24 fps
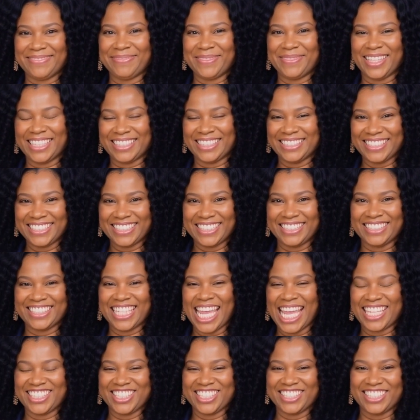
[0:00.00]
Because this is
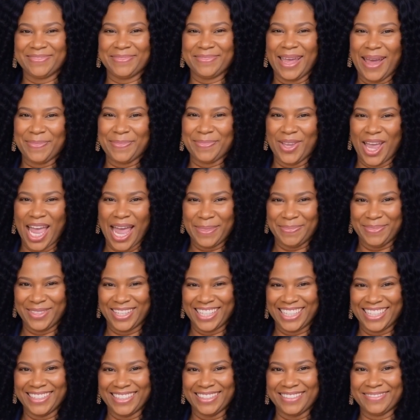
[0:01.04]
not just about
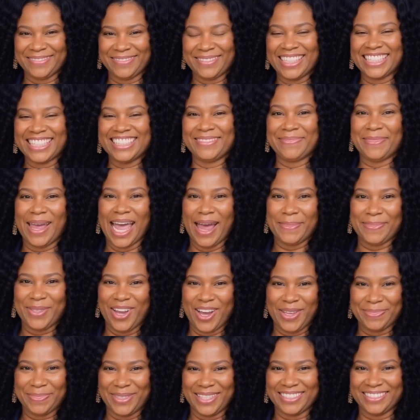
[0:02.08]
property. It's about
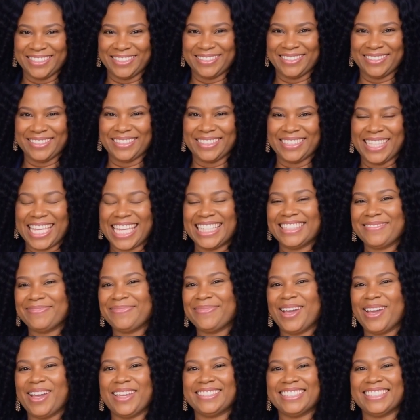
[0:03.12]
purpose. Let's
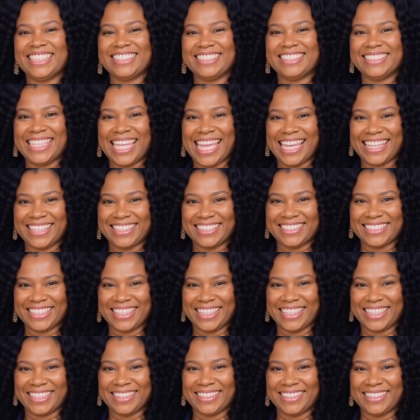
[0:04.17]
build this
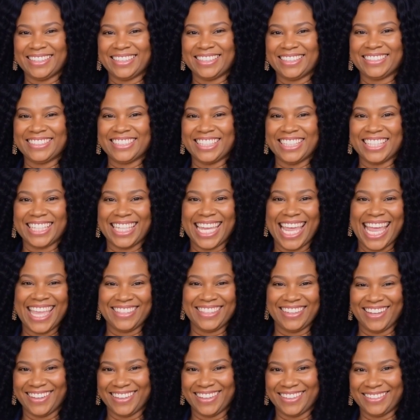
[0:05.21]
legacy
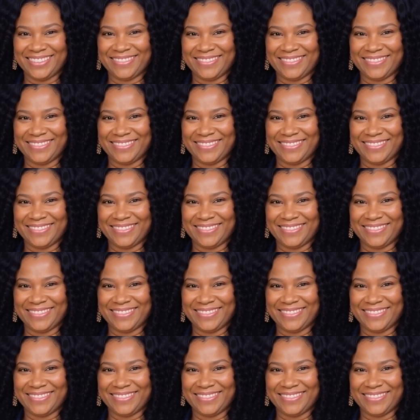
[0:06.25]
together.